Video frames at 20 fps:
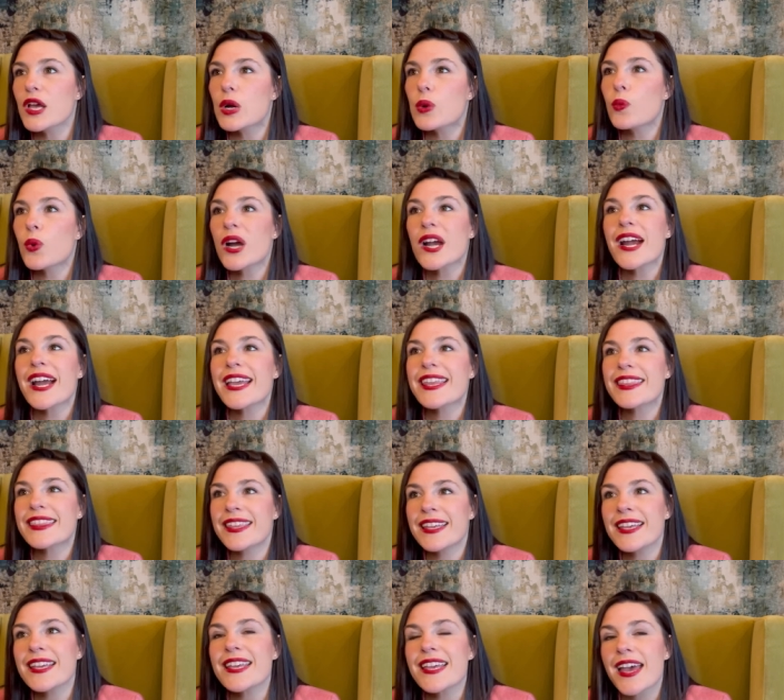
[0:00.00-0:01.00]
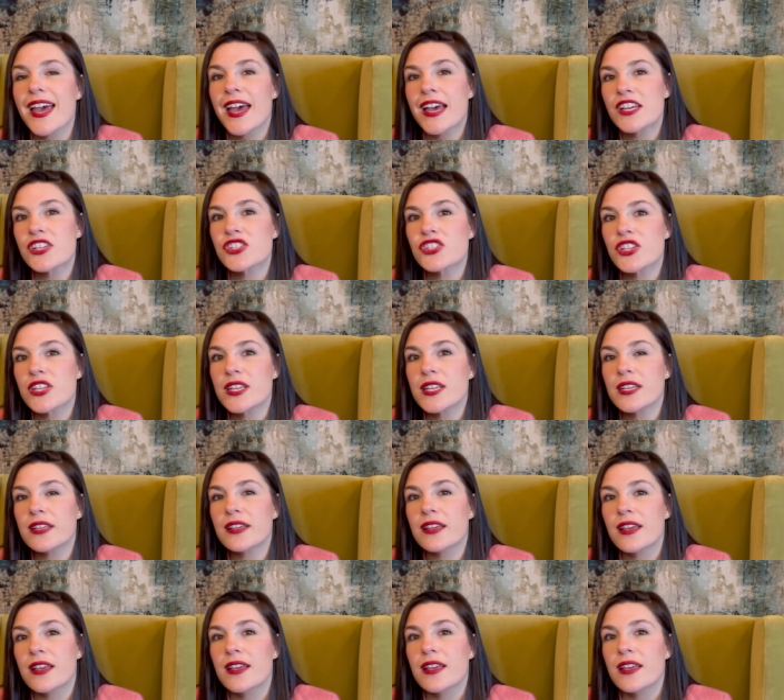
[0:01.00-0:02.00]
Where I think ASHE